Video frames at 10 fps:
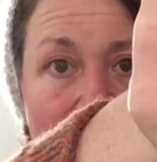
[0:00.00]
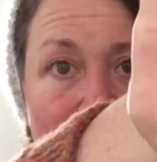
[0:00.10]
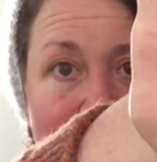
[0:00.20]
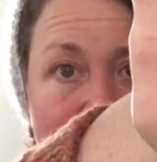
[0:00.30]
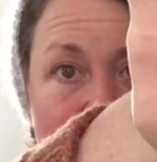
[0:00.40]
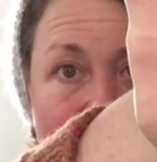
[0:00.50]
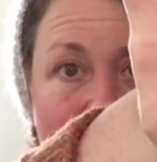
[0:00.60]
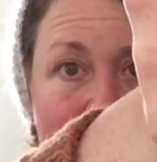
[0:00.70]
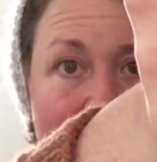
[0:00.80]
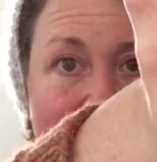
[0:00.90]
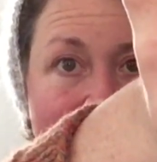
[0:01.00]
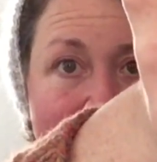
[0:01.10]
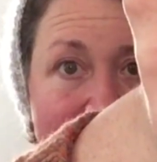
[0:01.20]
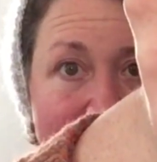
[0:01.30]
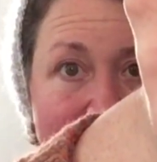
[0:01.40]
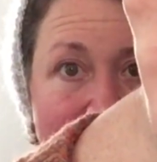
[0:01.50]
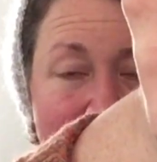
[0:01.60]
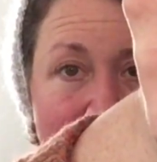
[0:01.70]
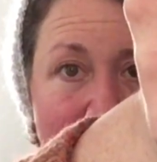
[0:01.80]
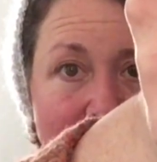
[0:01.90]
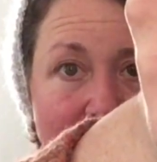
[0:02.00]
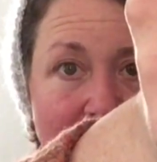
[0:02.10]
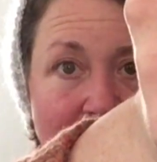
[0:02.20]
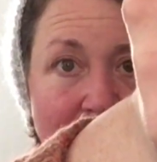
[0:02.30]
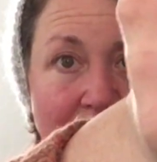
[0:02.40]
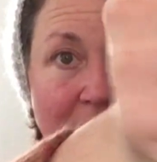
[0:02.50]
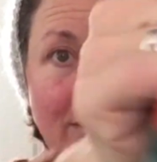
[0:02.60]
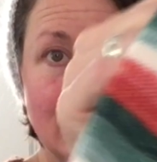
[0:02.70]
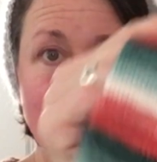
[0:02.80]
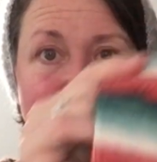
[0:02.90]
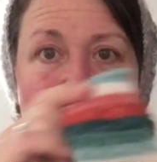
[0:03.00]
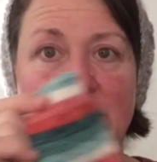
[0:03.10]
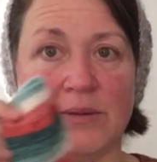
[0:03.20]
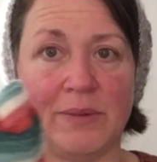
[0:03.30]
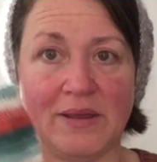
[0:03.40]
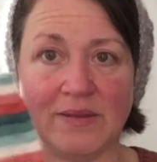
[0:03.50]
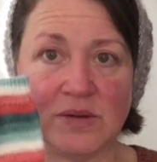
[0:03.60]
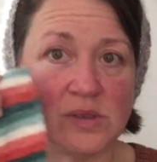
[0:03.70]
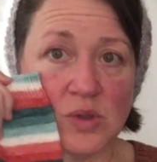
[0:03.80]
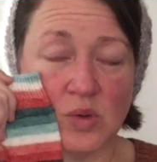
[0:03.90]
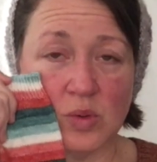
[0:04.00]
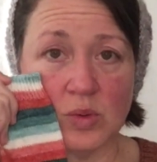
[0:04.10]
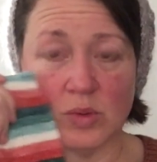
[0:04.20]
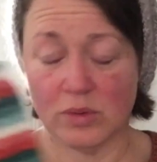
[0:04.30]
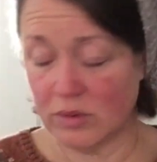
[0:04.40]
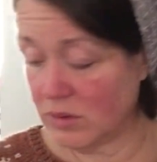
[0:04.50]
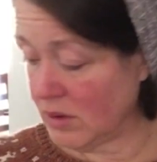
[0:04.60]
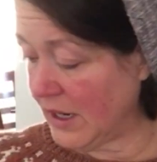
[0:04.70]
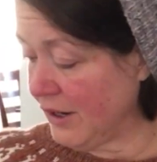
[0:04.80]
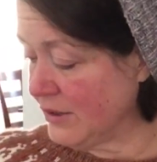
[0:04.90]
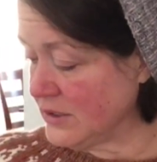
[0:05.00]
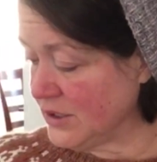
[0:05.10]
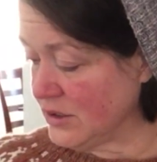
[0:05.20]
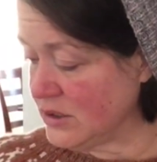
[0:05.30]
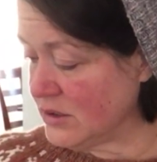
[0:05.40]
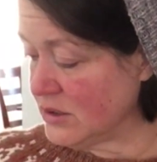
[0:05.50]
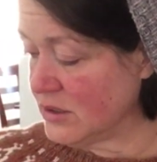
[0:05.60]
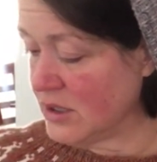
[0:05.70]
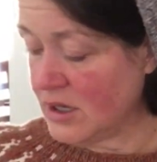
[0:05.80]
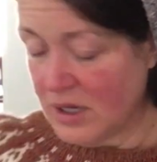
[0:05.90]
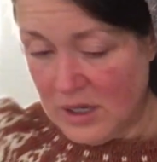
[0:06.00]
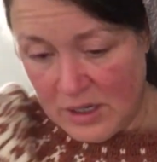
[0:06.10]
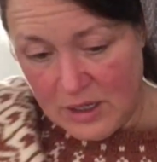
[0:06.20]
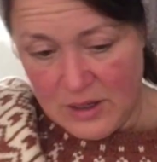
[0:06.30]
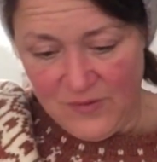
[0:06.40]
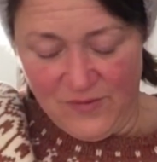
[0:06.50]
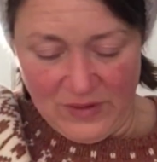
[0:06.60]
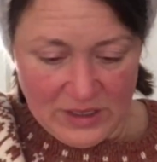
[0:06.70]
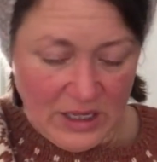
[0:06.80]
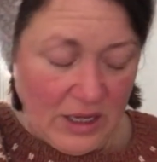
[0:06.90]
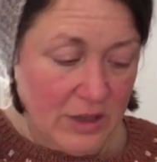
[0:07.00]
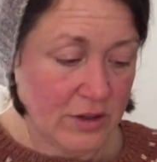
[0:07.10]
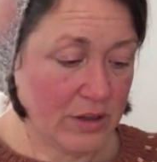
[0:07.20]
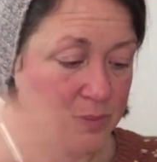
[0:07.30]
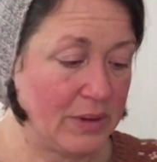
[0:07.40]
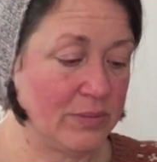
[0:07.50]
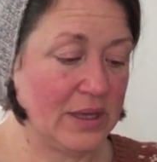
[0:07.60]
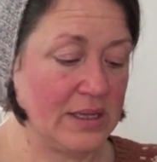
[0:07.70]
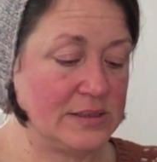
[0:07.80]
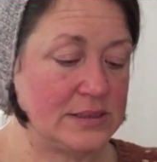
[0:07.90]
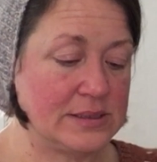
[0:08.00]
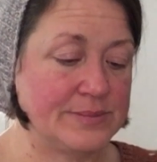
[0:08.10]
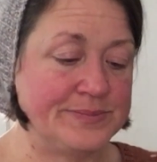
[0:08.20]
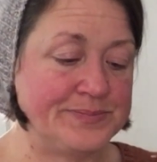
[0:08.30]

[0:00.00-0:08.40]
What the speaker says: a picture of pumpkins inspired by those cool heritage funky colored pumpkins.